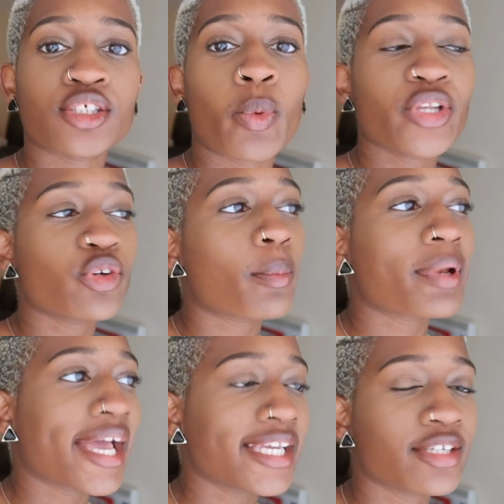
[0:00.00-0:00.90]
So when you're
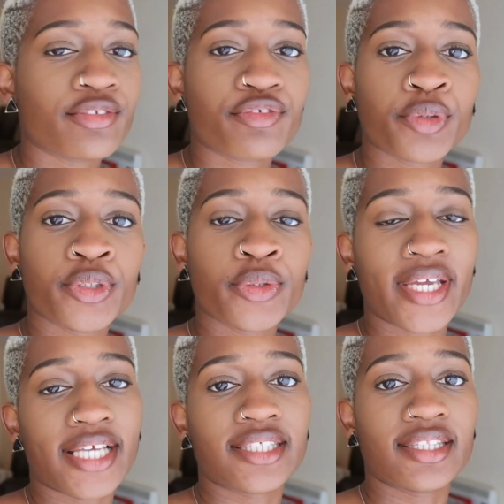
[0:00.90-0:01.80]
applying through
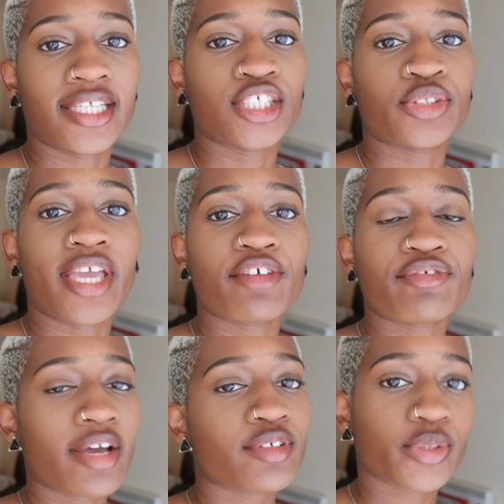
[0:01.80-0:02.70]
UCAS and things, you get
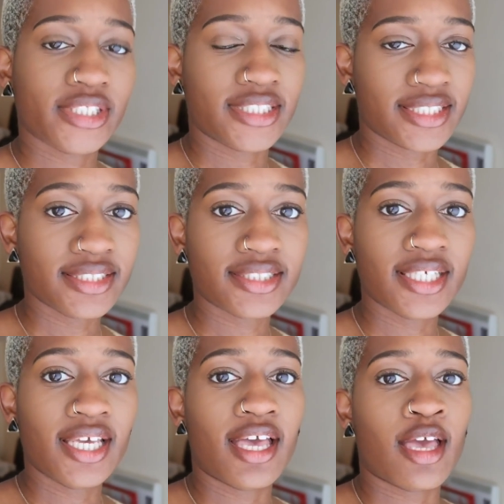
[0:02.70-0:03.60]
five choices.
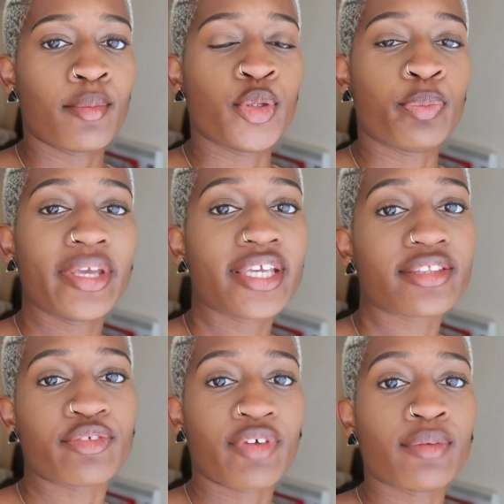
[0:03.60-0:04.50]
You
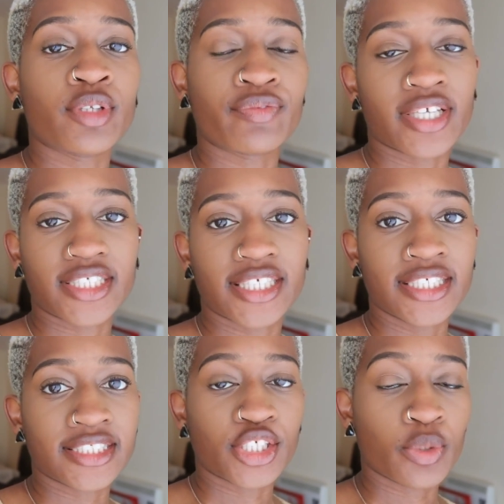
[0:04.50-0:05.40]
pick the five
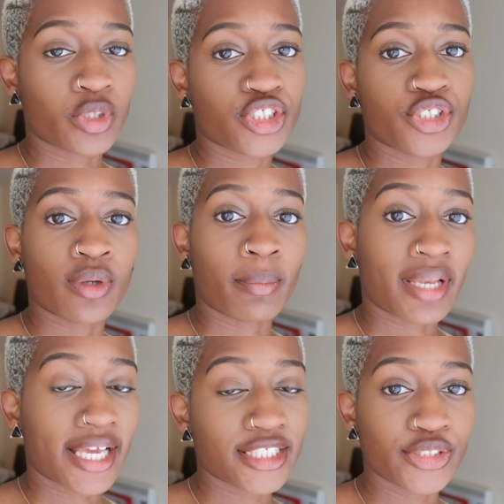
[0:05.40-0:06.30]
universities that you want to
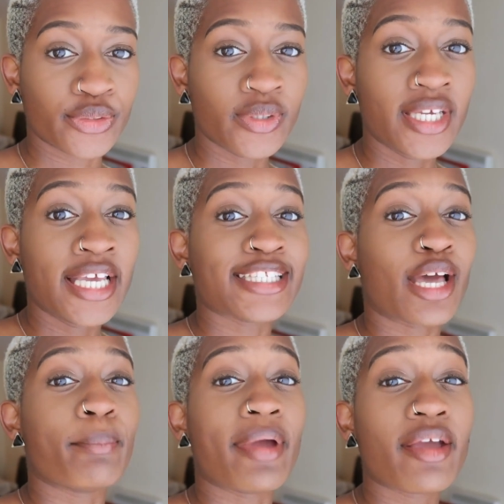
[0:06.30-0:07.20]
apply to.
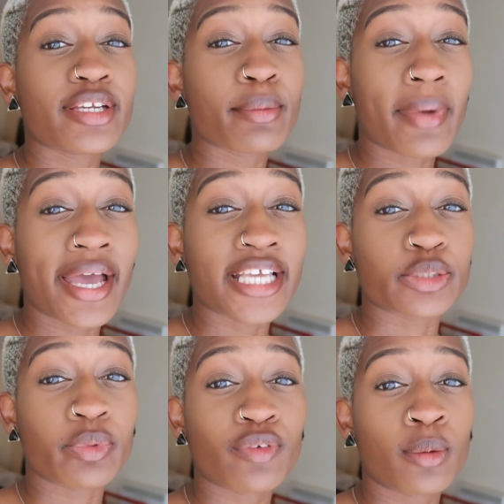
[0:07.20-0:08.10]
Now, bearing in
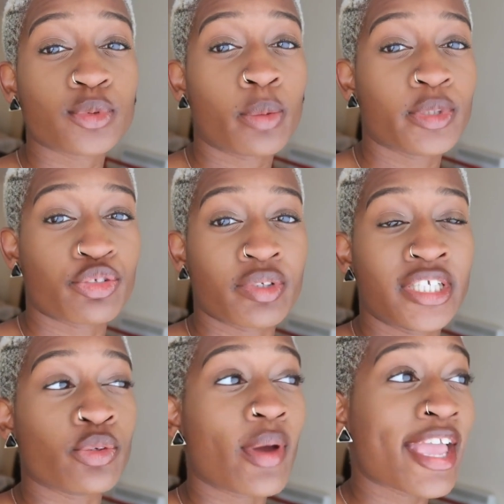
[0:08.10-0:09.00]
mind with
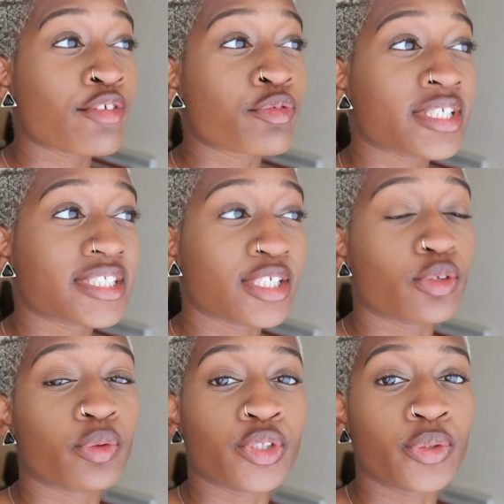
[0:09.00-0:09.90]
optometry, not every
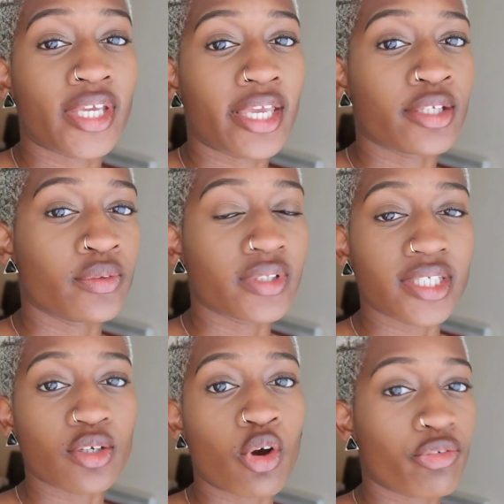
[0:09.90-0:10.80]
single UK
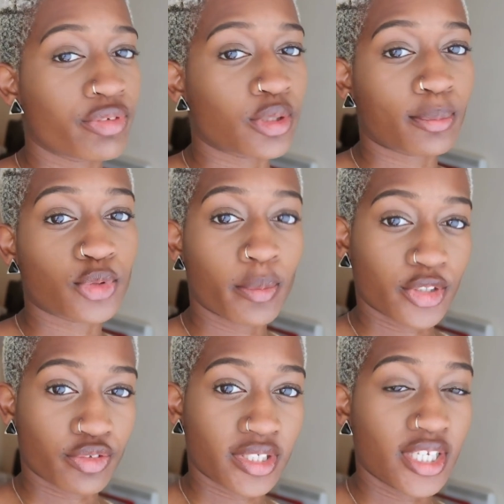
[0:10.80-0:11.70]
uni offers
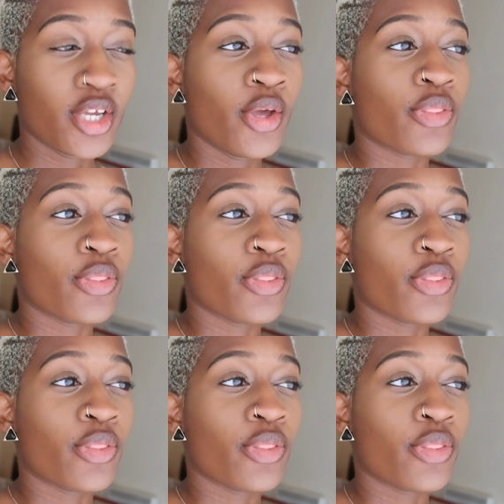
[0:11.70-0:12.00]
optometry.